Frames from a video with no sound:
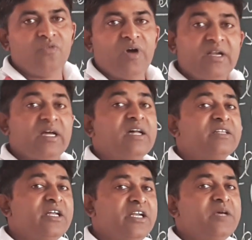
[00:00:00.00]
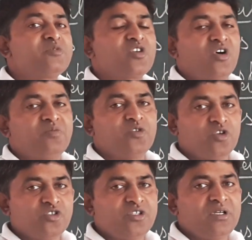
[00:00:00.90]
What are the names of
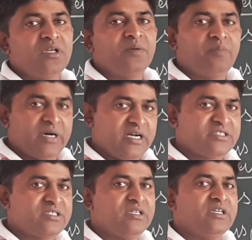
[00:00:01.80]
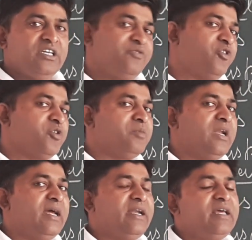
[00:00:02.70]
those parts,
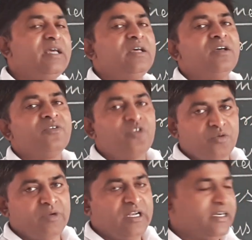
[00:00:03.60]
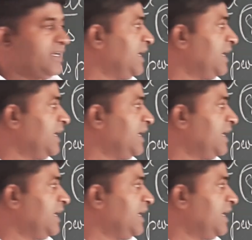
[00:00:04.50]
informal and formal letter?